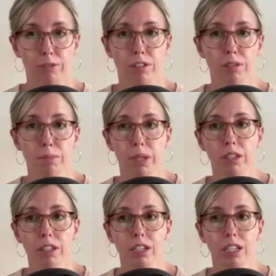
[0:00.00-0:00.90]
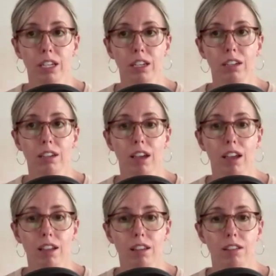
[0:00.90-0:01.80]
disability
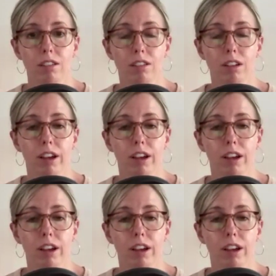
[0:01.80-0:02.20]
and